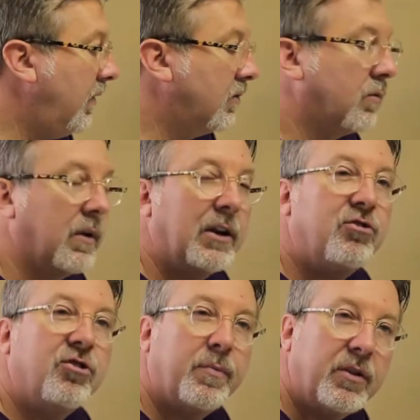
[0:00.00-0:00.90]
There's
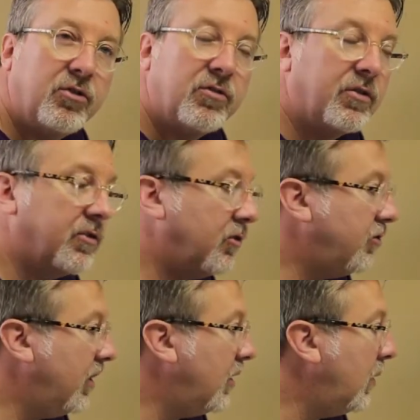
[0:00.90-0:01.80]
relationship issues
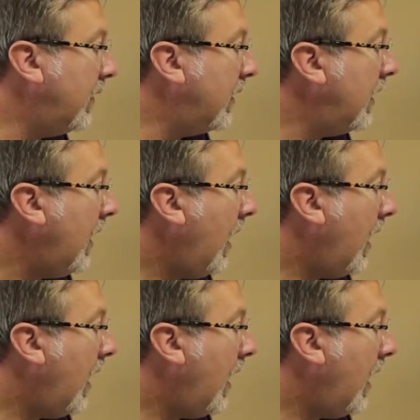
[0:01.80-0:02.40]
associated with it.